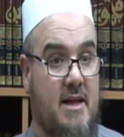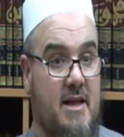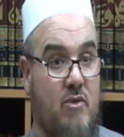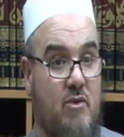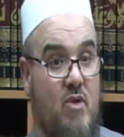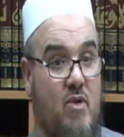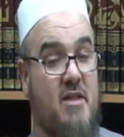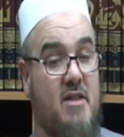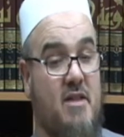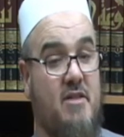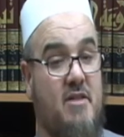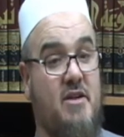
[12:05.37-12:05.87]

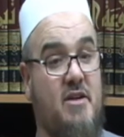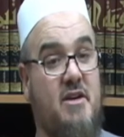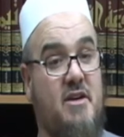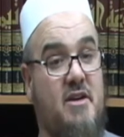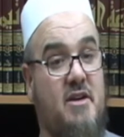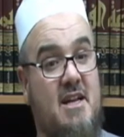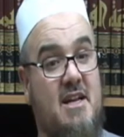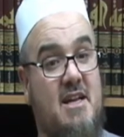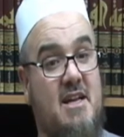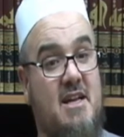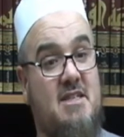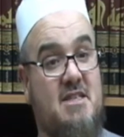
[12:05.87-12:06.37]
Rather, the
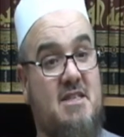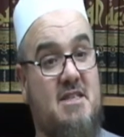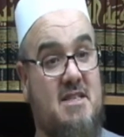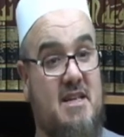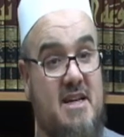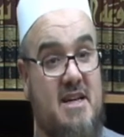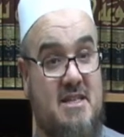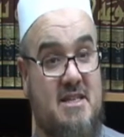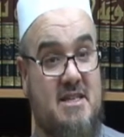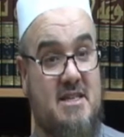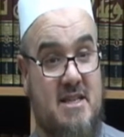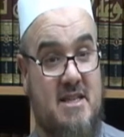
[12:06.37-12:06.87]

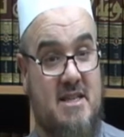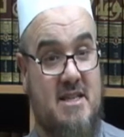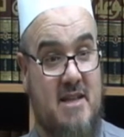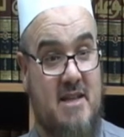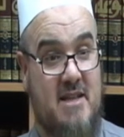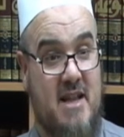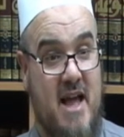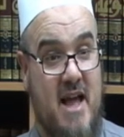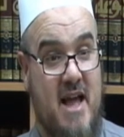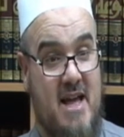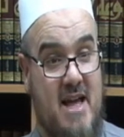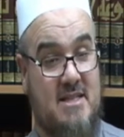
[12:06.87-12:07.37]
legislation
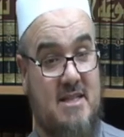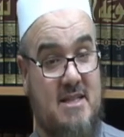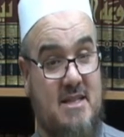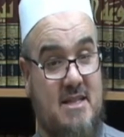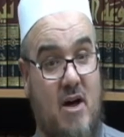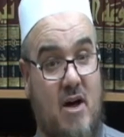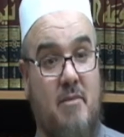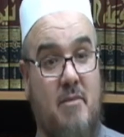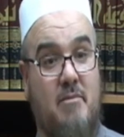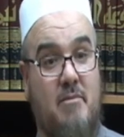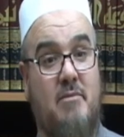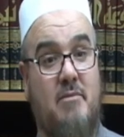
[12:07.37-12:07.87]
has
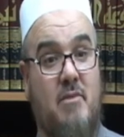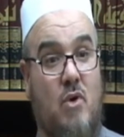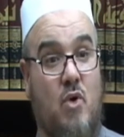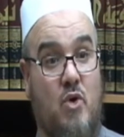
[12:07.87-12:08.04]
come,